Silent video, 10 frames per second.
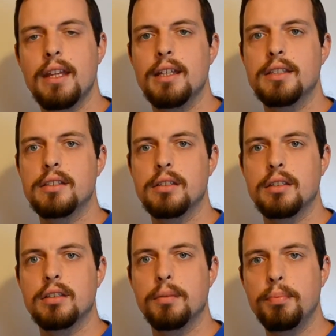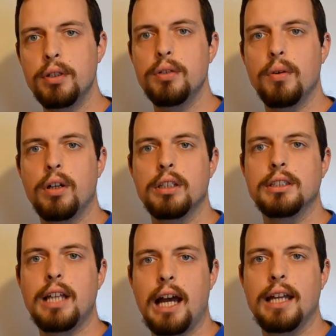is to put you on a
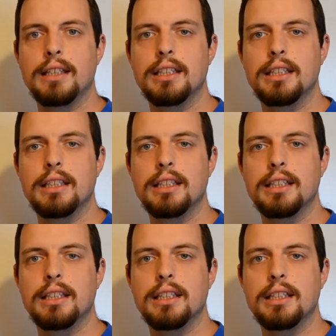diet